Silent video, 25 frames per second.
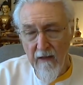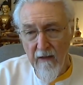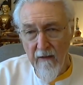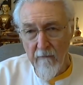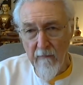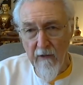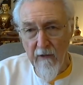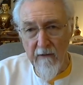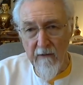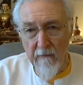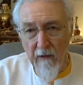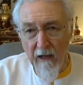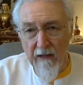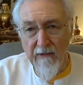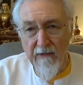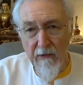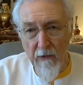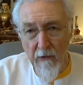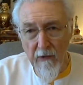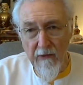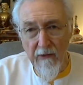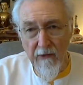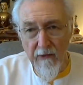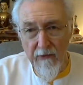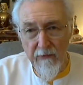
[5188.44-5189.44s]
but you might
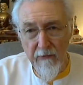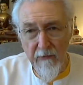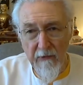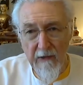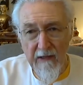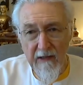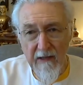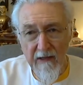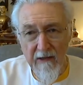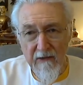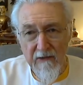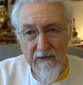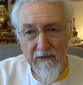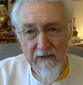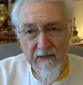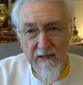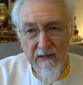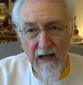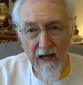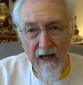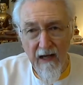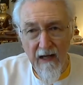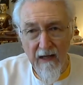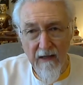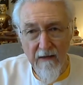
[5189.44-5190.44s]
do it in 3 years'
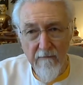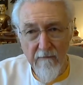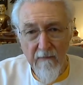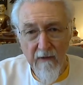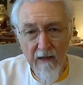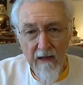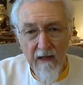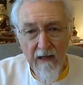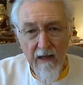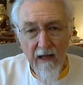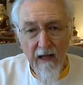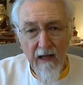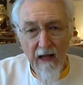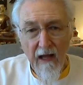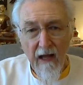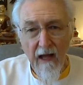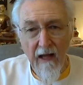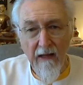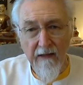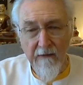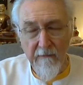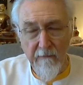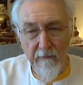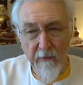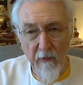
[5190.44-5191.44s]
time.
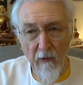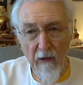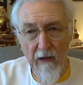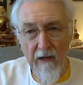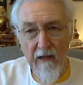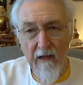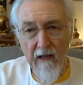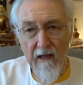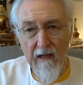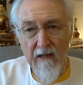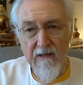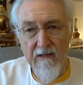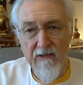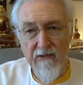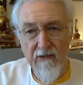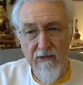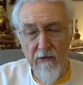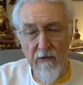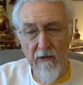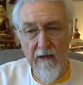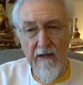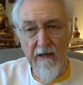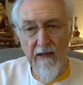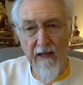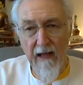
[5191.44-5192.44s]
And the point is
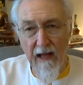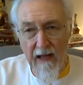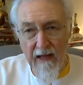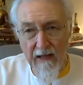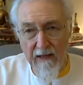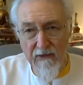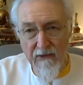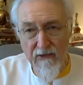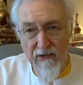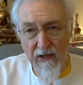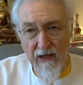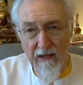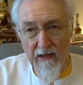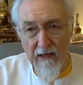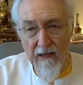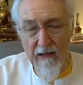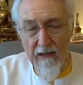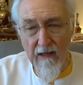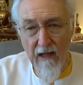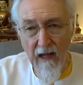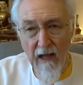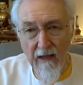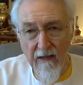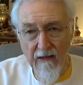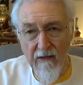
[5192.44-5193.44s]
to engage in it,
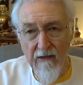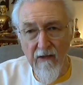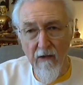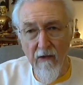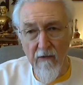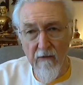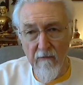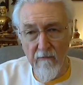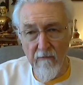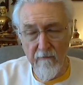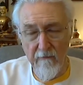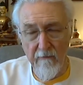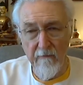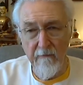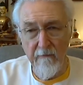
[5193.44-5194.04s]
and you'll